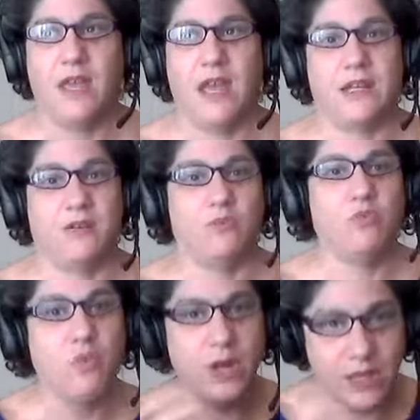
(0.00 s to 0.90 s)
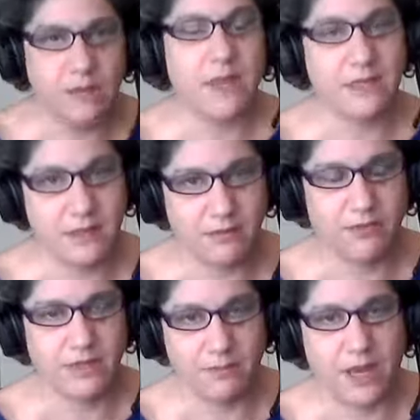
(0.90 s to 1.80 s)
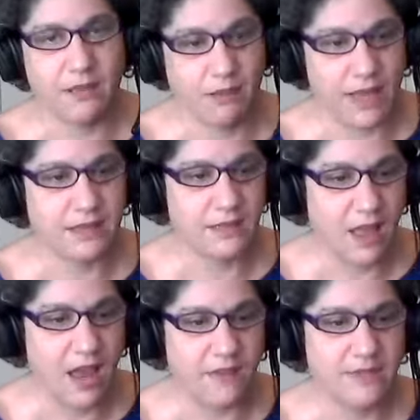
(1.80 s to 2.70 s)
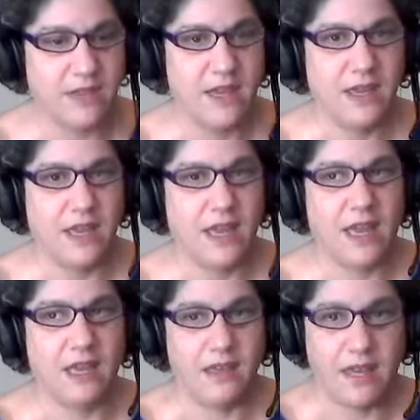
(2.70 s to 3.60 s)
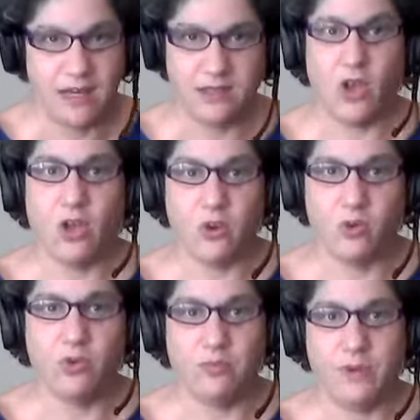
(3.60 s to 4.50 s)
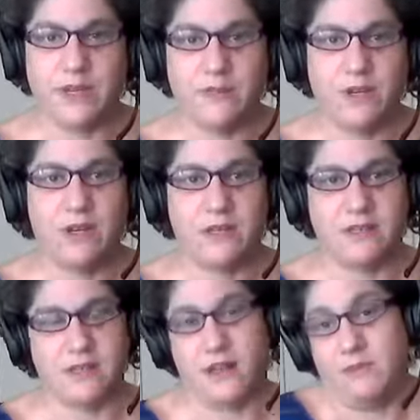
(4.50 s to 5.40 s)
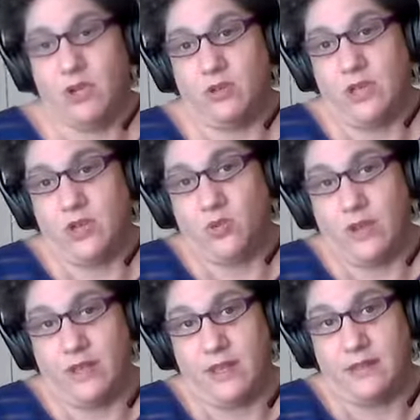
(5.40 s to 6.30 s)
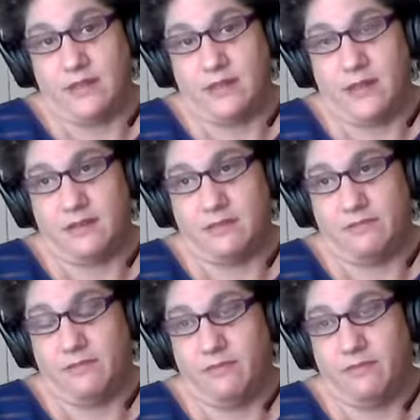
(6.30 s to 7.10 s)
and it really makes a difference in my clients' lives. And it's all group experiences, and I'm totally enjoying that these days.